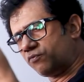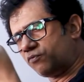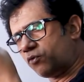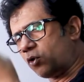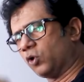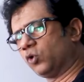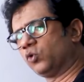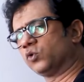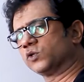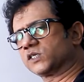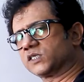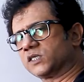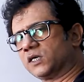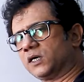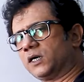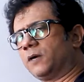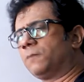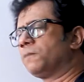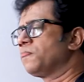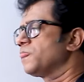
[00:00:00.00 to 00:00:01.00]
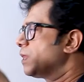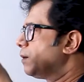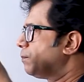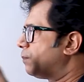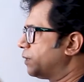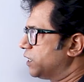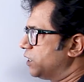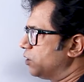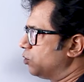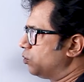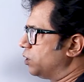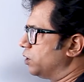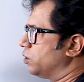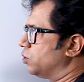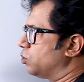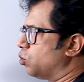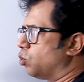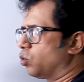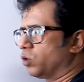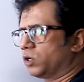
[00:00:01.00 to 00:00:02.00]
follows the particular
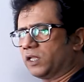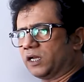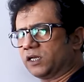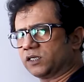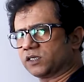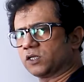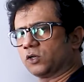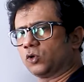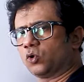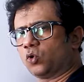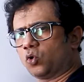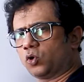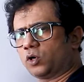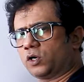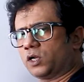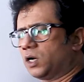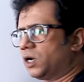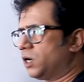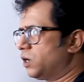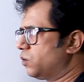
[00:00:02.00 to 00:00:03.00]
node, that is the node